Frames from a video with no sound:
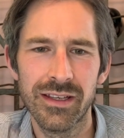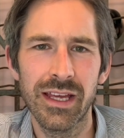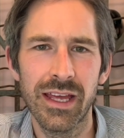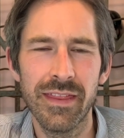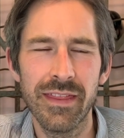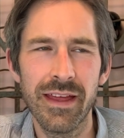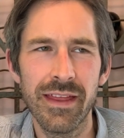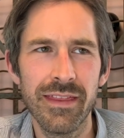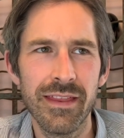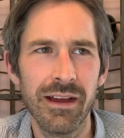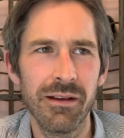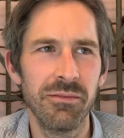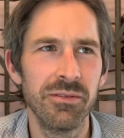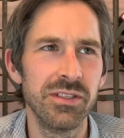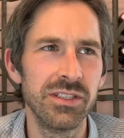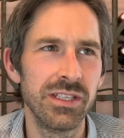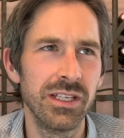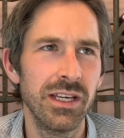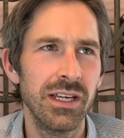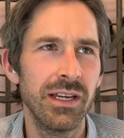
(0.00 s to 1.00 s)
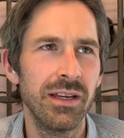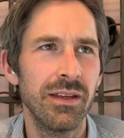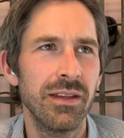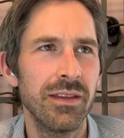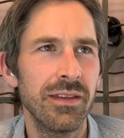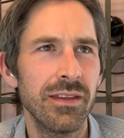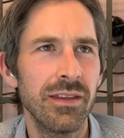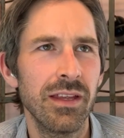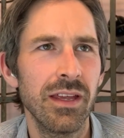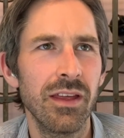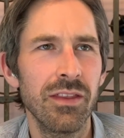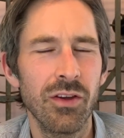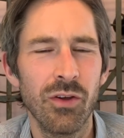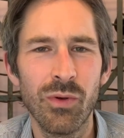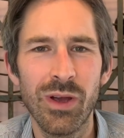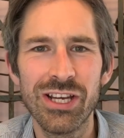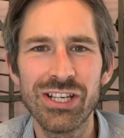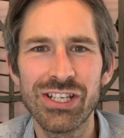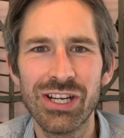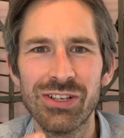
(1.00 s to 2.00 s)
Yeah, that was the other
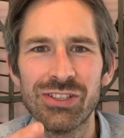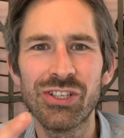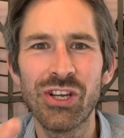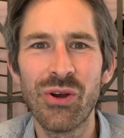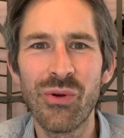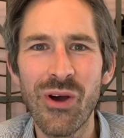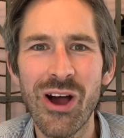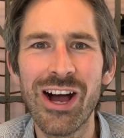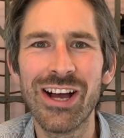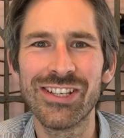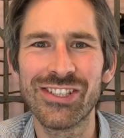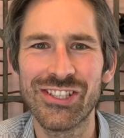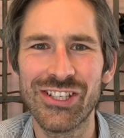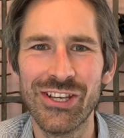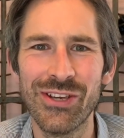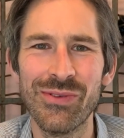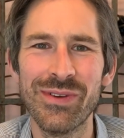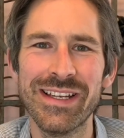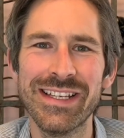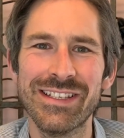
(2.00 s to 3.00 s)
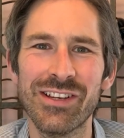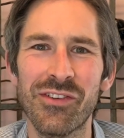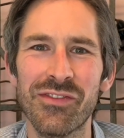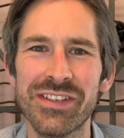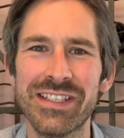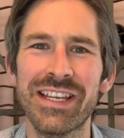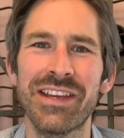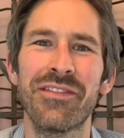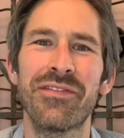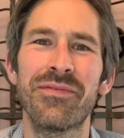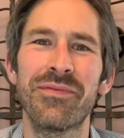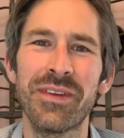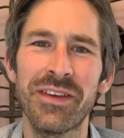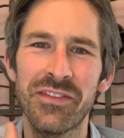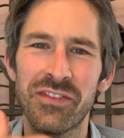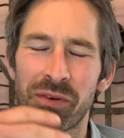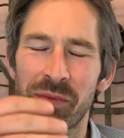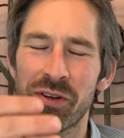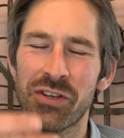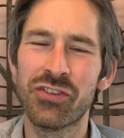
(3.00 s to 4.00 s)
question I was going to ask you. Is obviously if
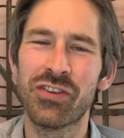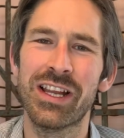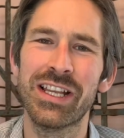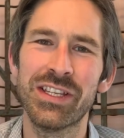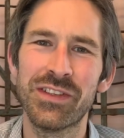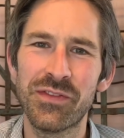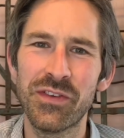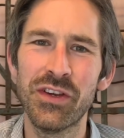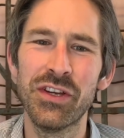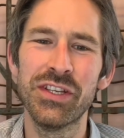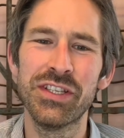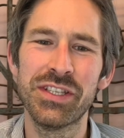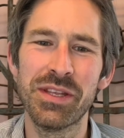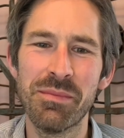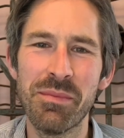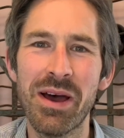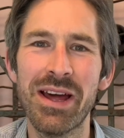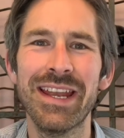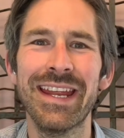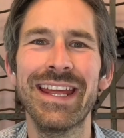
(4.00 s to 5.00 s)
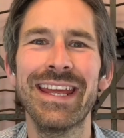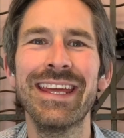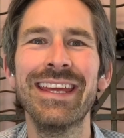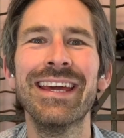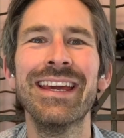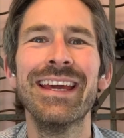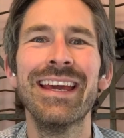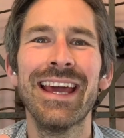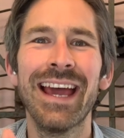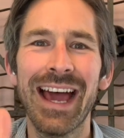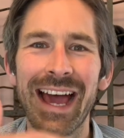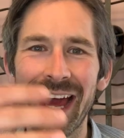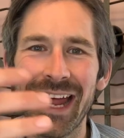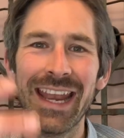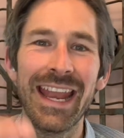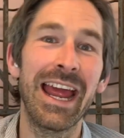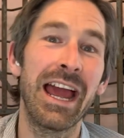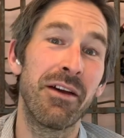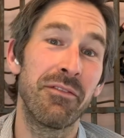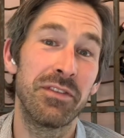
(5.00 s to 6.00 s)
someone transfers the money and
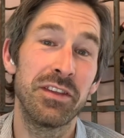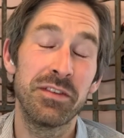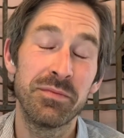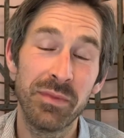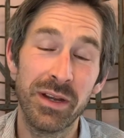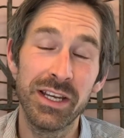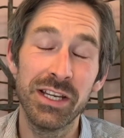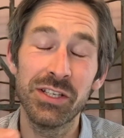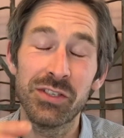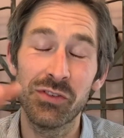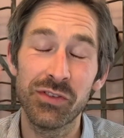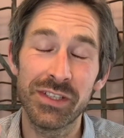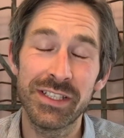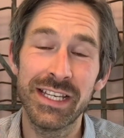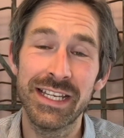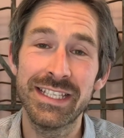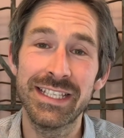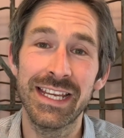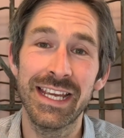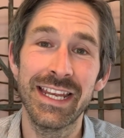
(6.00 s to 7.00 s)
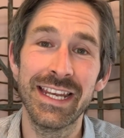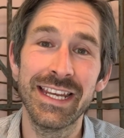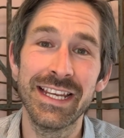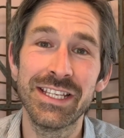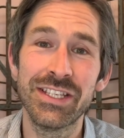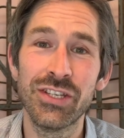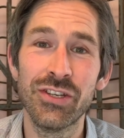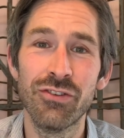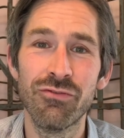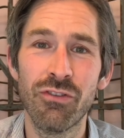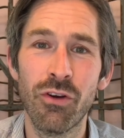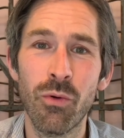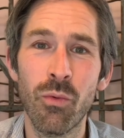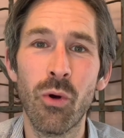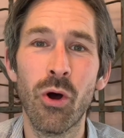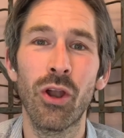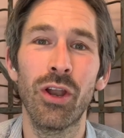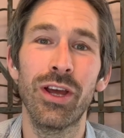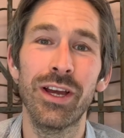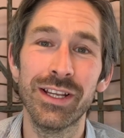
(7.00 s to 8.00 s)
they have this money sort of sitting in this euro
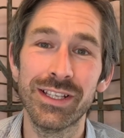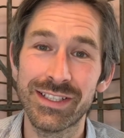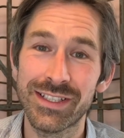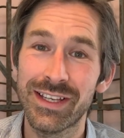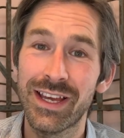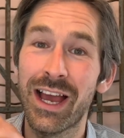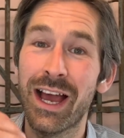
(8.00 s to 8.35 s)
wallet,